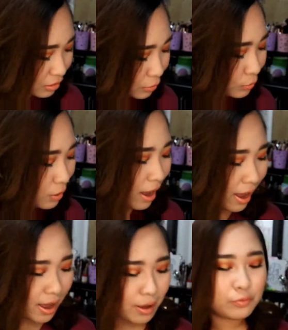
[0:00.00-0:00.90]
do
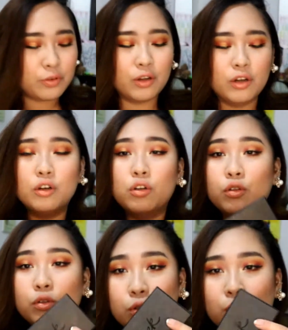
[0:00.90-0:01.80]
have
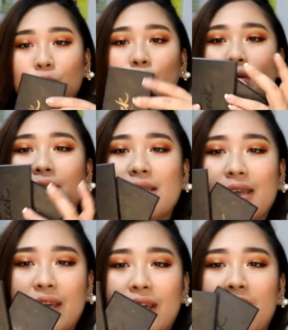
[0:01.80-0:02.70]
two
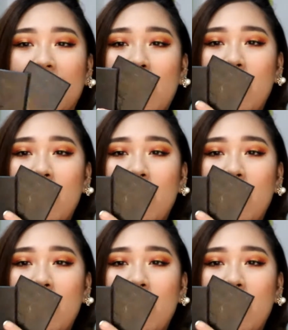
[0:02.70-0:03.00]
Slick